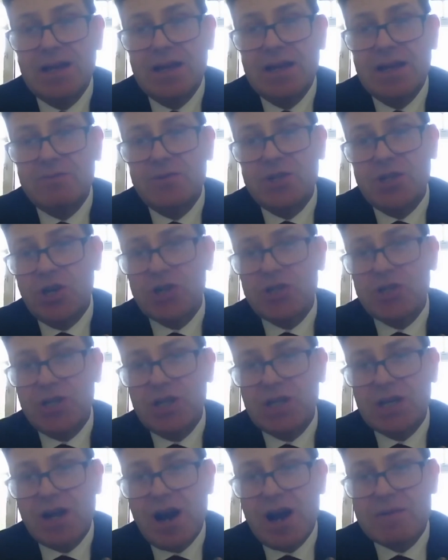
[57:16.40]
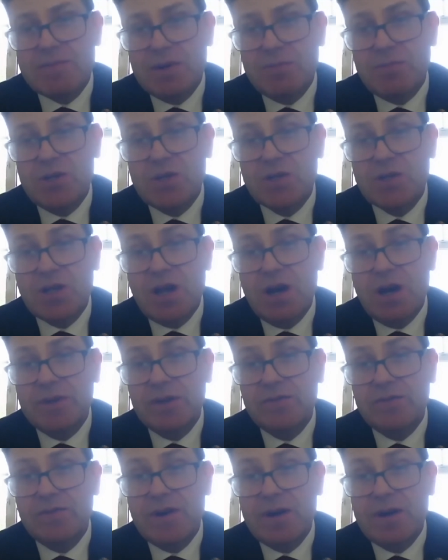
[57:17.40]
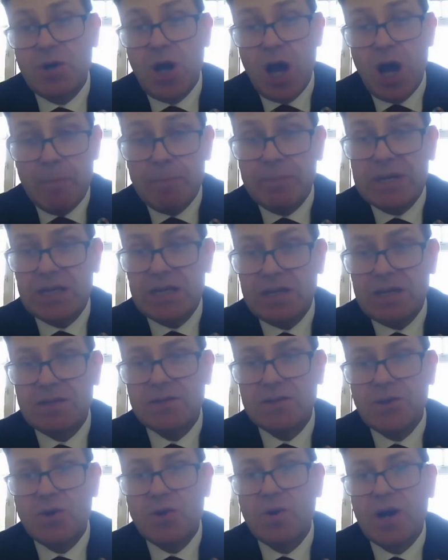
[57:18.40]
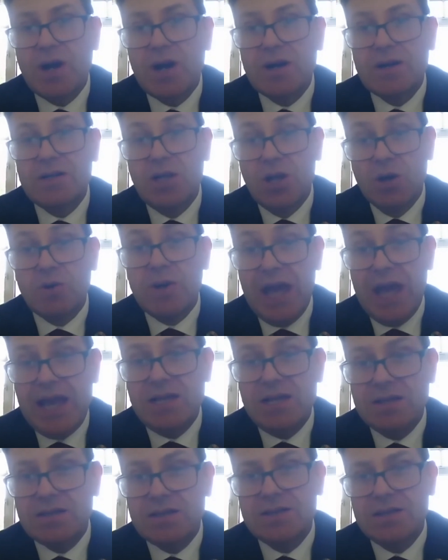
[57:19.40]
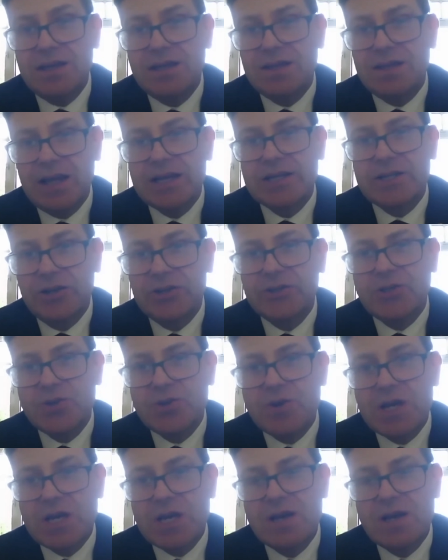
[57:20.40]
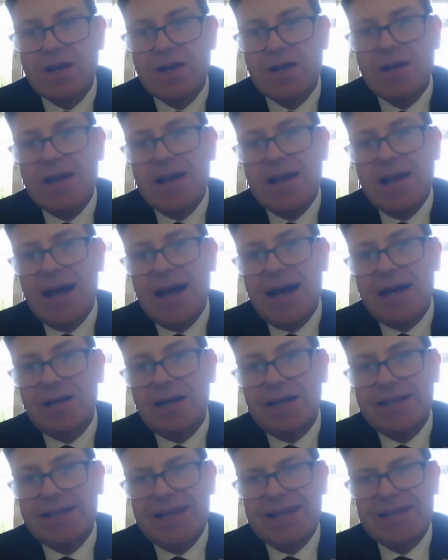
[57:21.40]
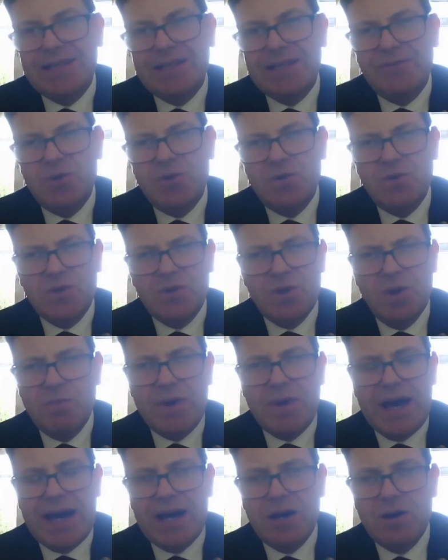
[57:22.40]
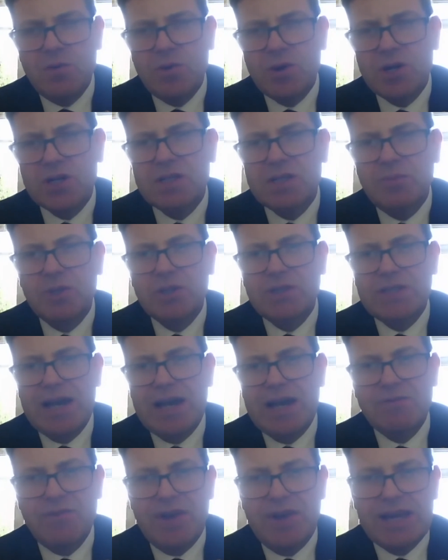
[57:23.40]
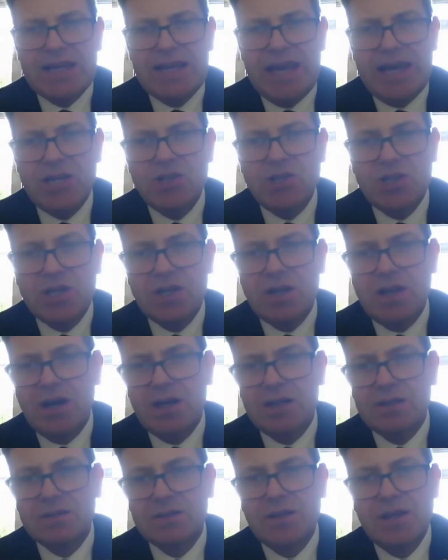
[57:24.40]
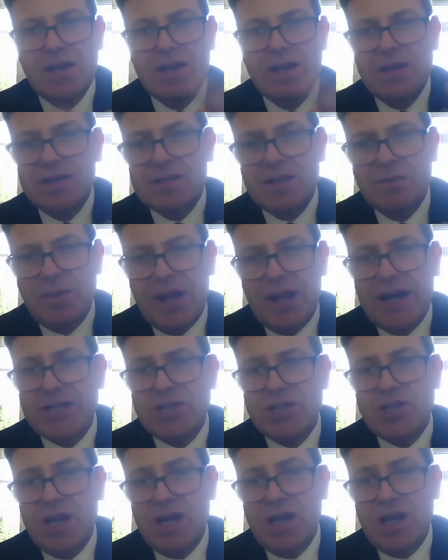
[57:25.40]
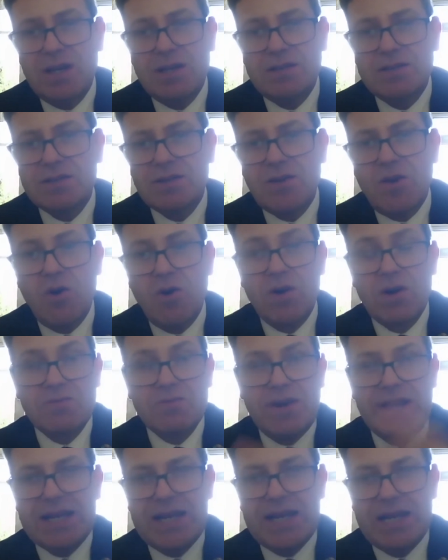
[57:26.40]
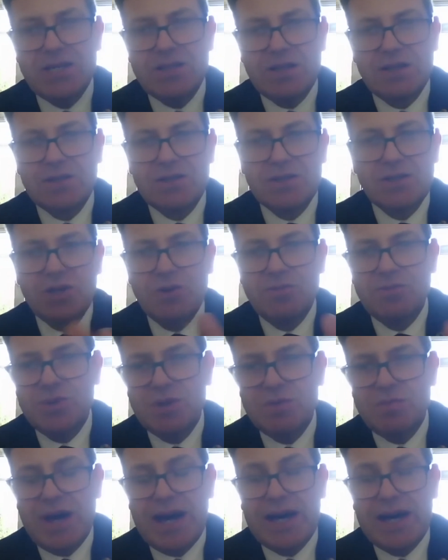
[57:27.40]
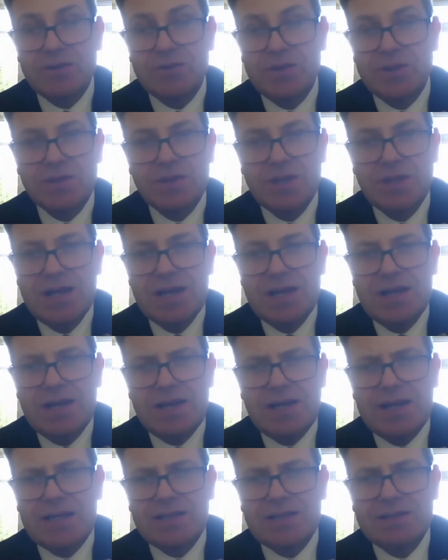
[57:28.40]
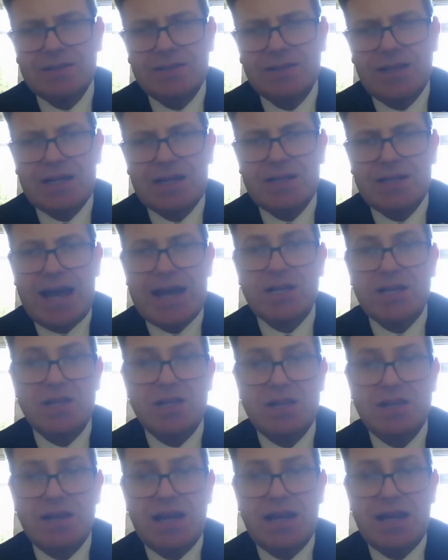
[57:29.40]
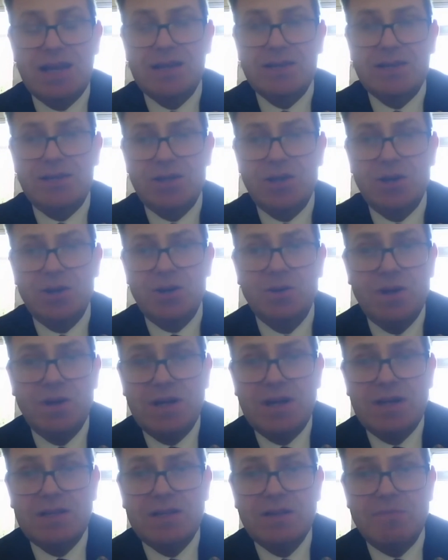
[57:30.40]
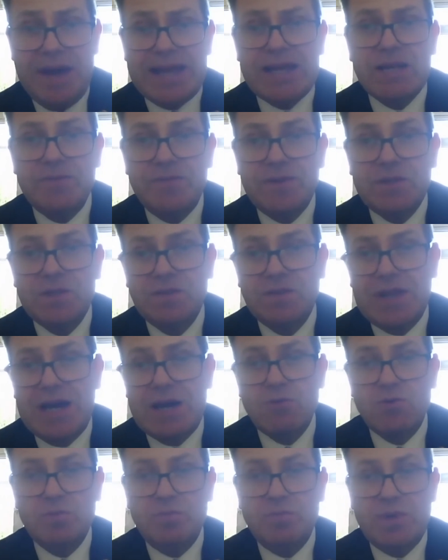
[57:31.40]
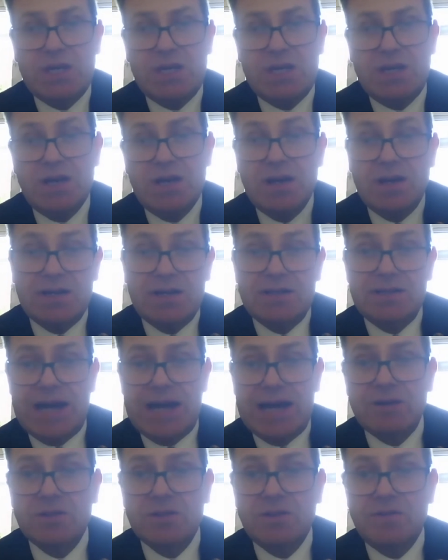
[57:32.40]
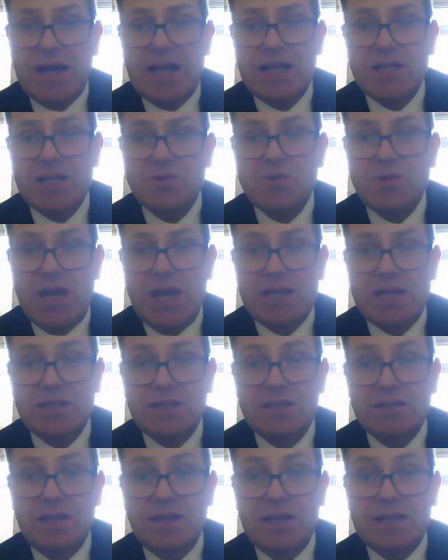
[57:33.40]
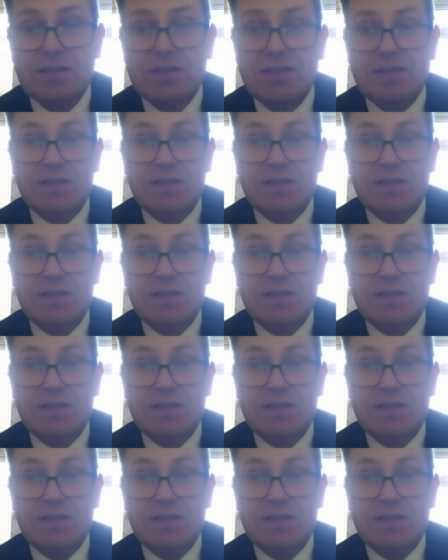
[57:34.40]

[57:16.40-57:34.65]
reduction in carbon emissions coming from companies who are located in that country, and then if you somehow were to put down regulation on supply chains or regulation on consumption patterns, like that actually, you know, the benefits of that would be down the value chain, and